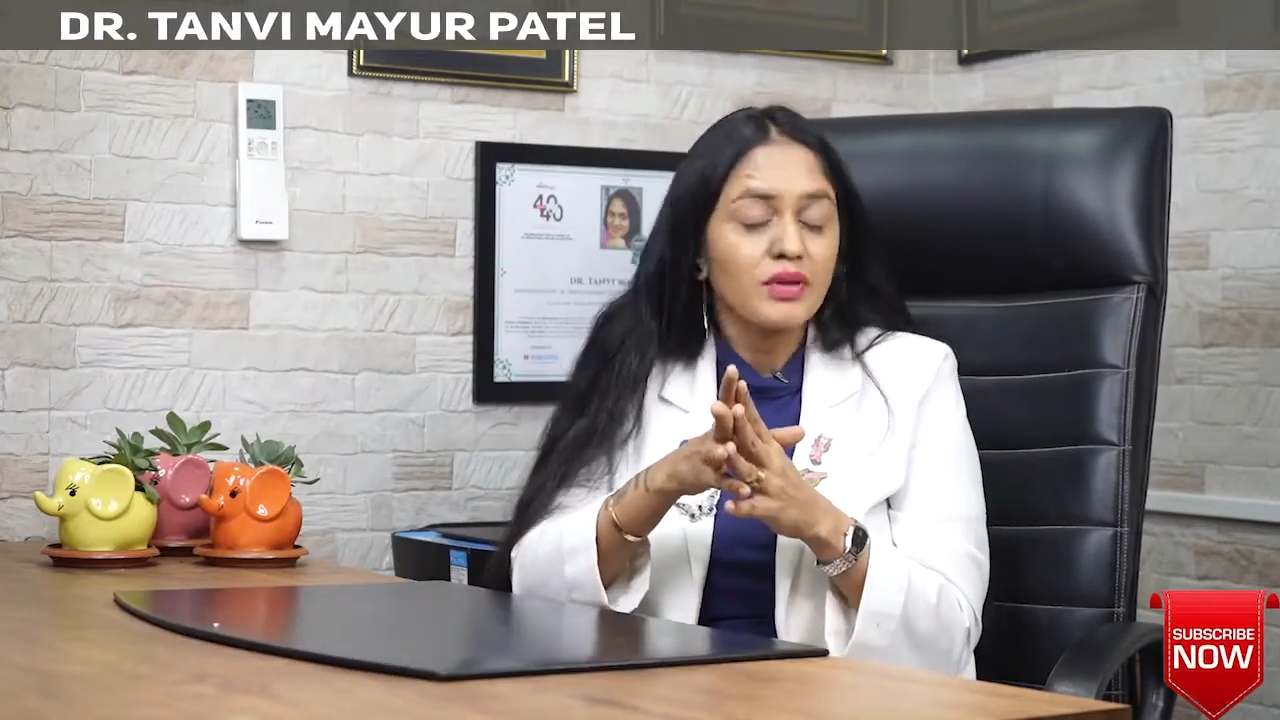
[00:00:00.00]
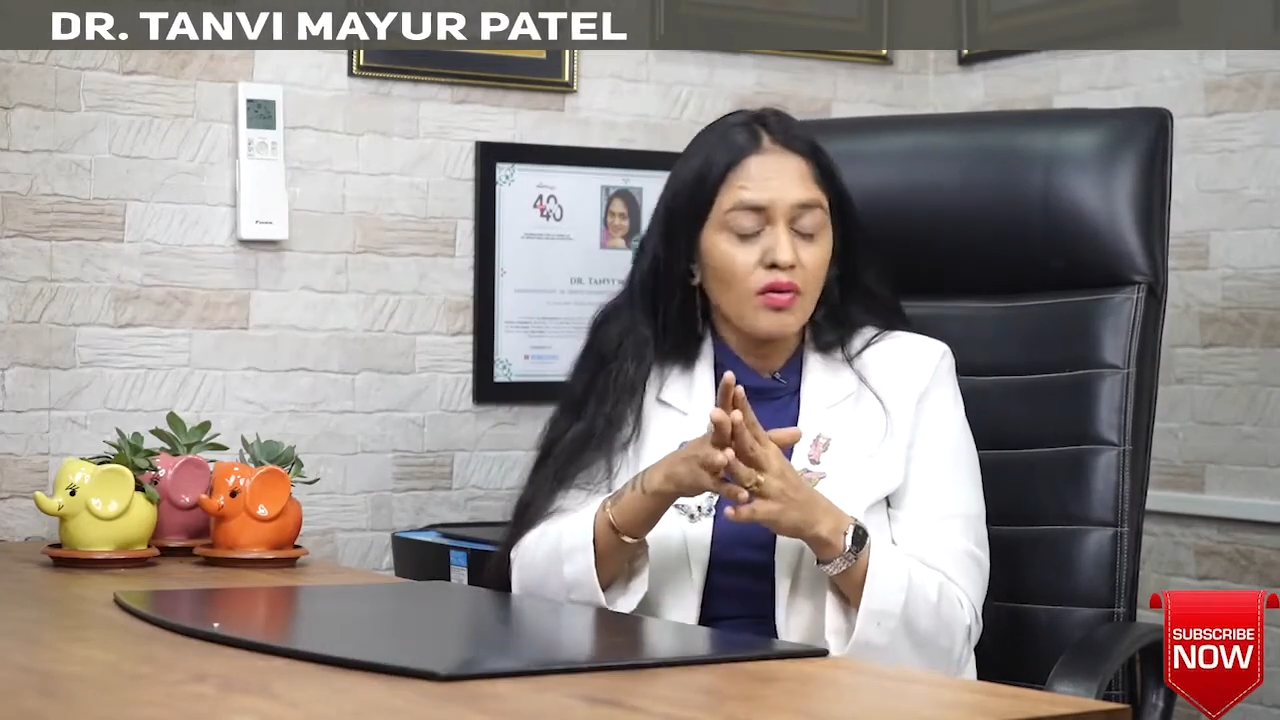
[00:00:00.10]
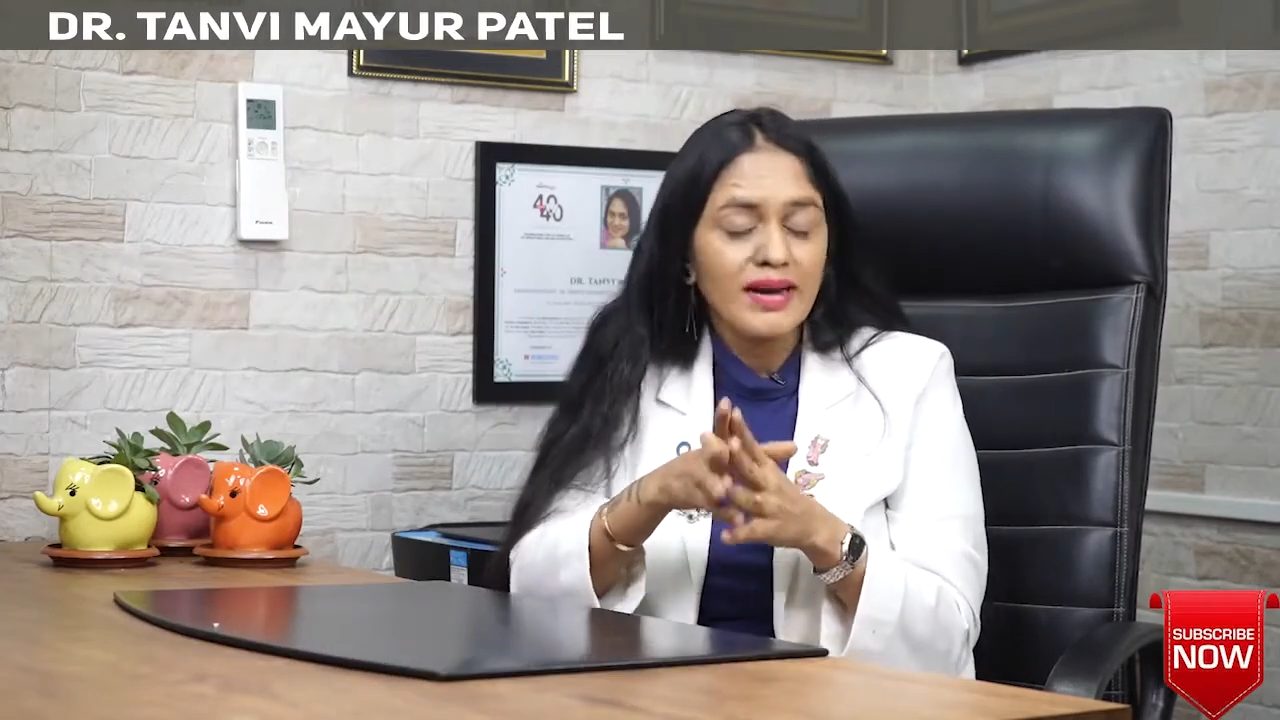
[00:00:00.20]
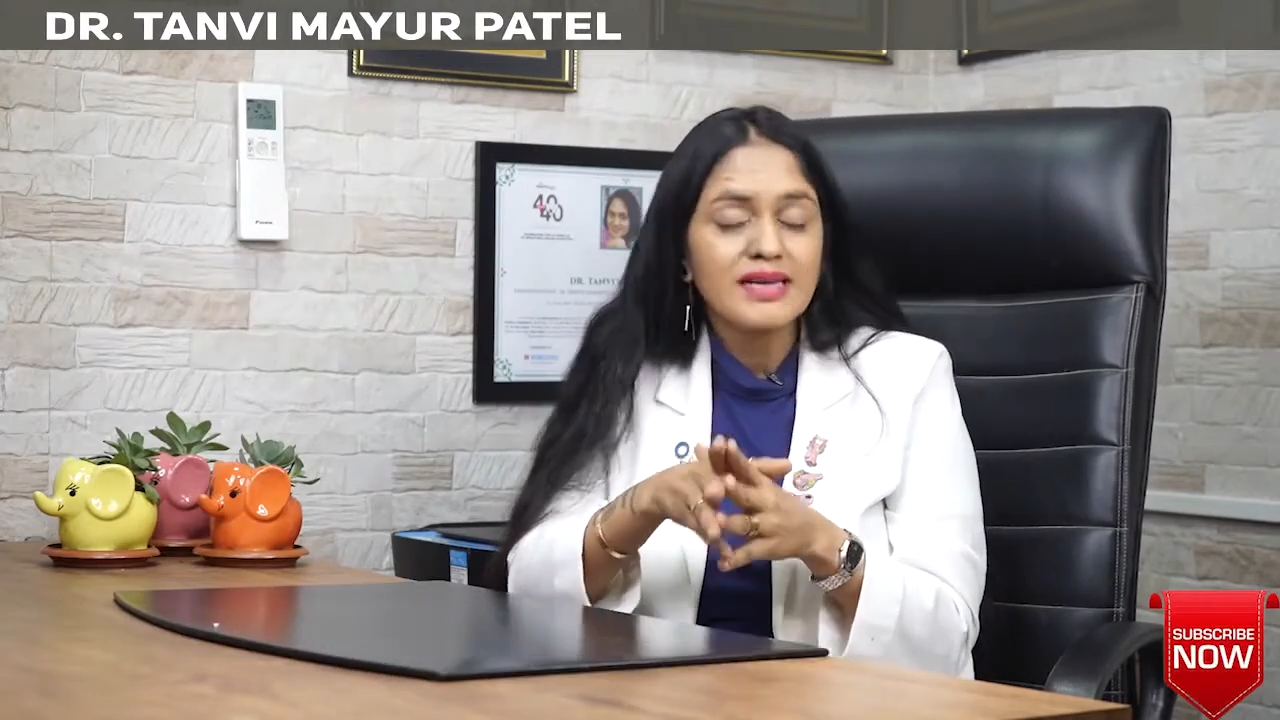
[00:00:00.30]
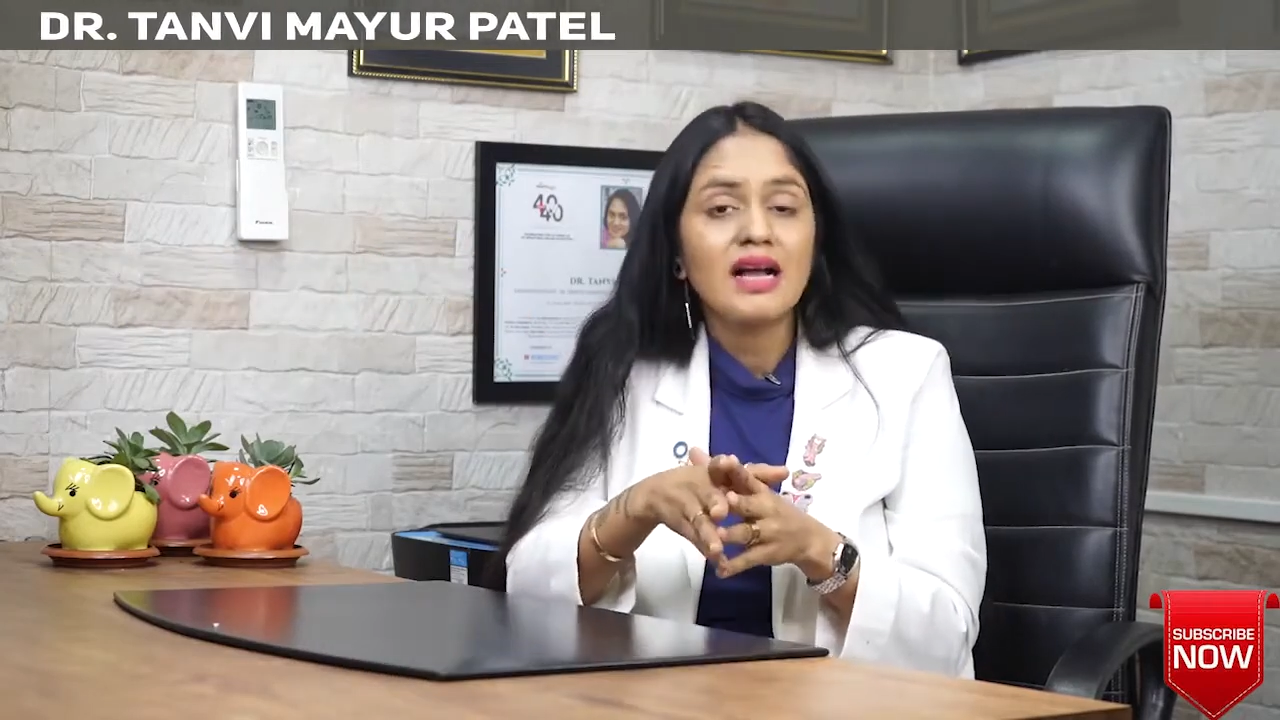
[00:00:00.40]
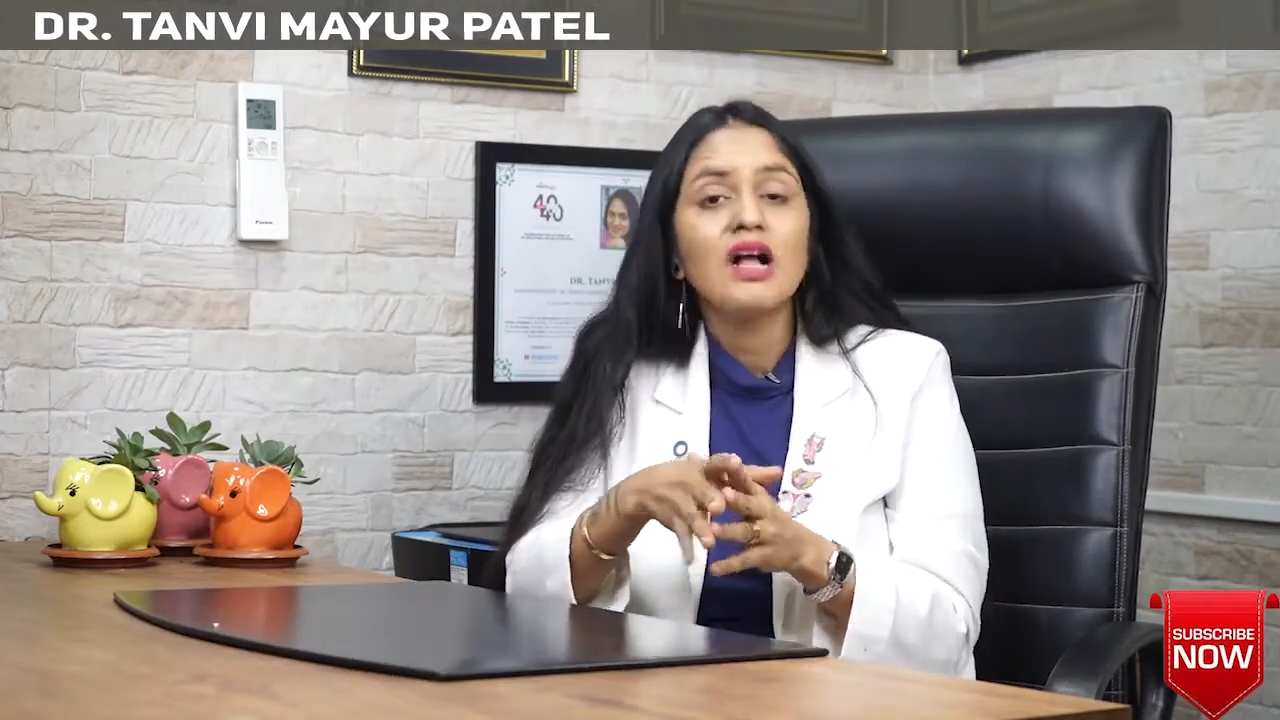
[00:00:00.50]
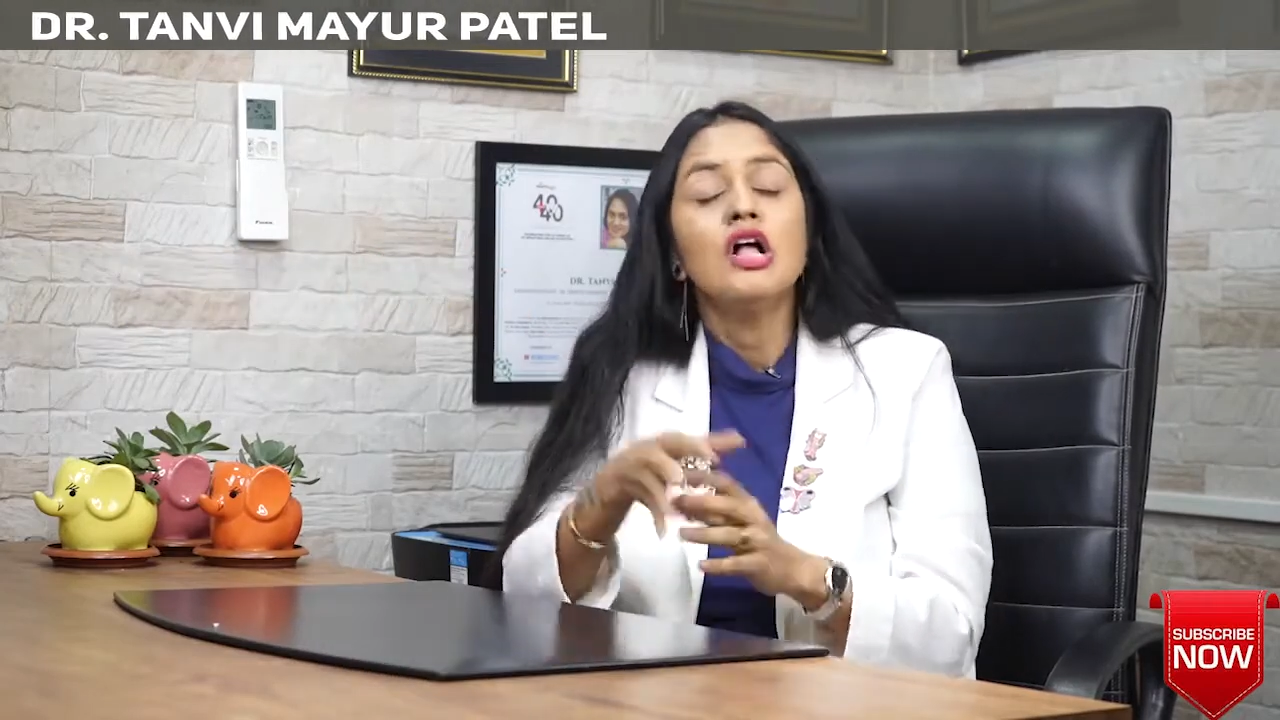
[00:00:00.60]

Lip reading: right?